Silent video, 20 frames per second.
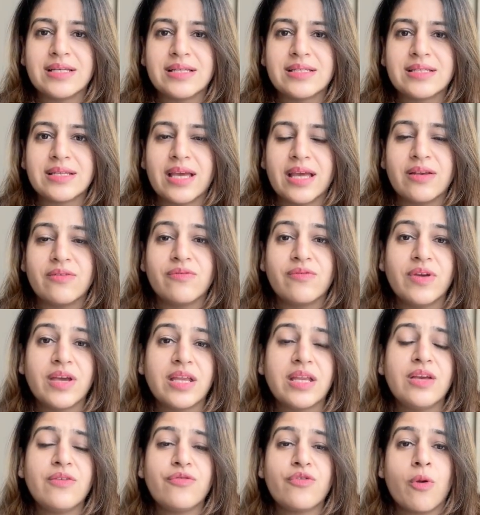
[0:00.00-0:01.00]
it can
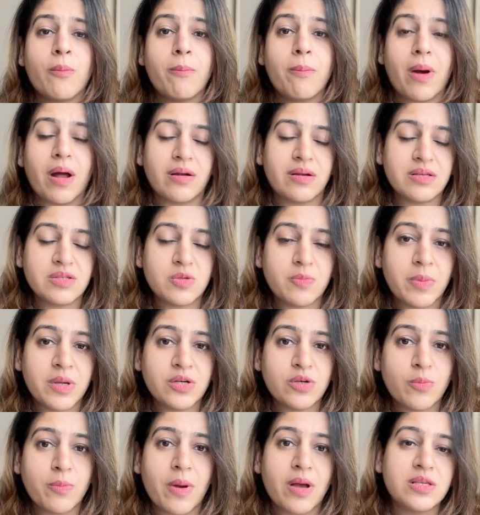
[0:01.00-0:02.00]
vary from
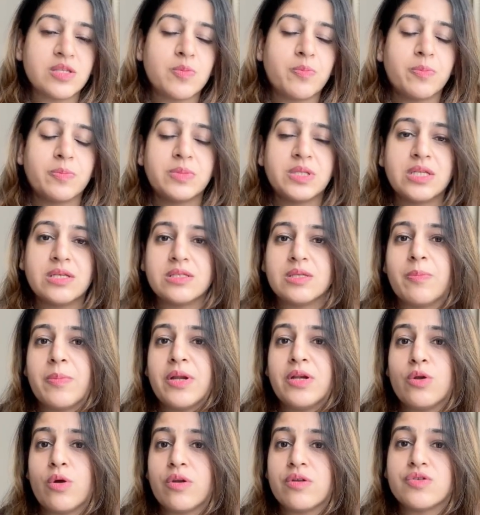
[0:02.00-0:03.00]
participant to
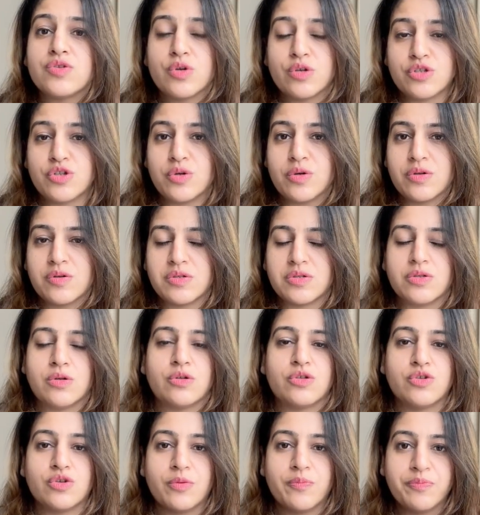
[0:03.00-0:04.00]
participant or researcher to
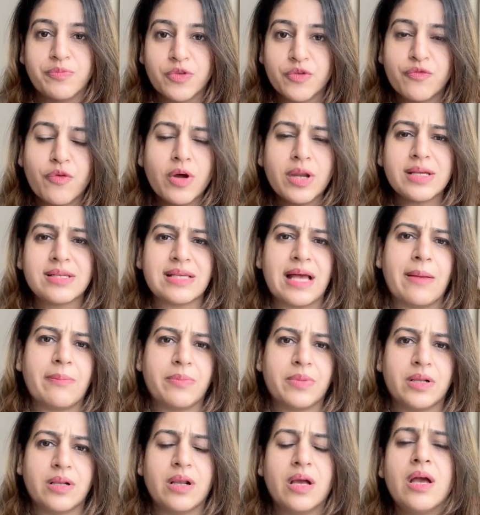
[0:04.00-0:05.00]
researcher. For
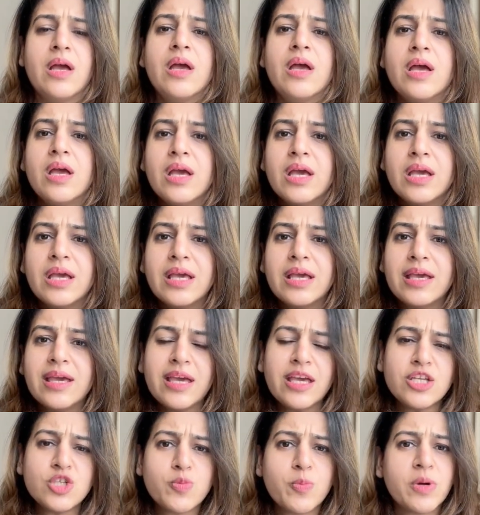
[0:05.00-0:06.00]
example,
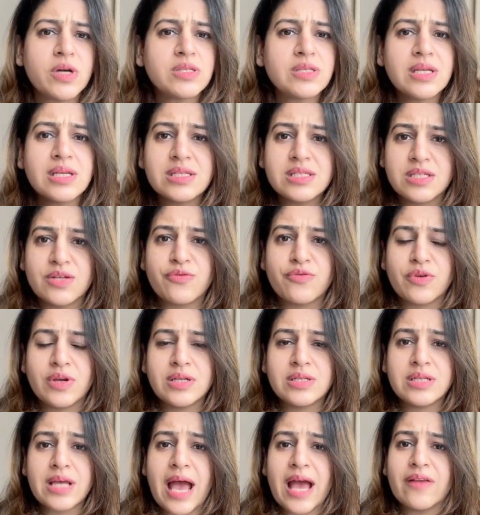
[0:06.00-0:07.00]
each person is
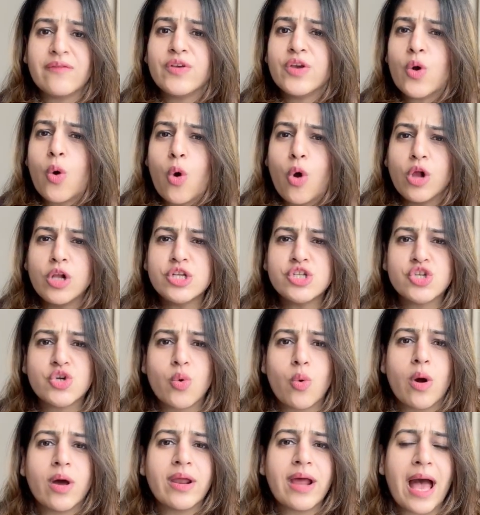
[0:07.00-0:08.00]
different and we all
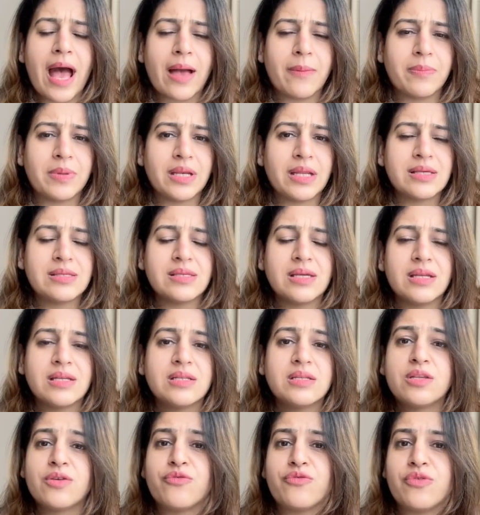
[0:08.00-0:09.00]
show our happiness
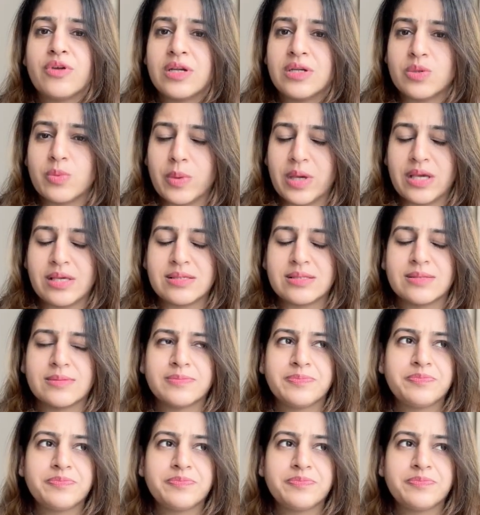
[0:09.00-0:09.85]
in different ways.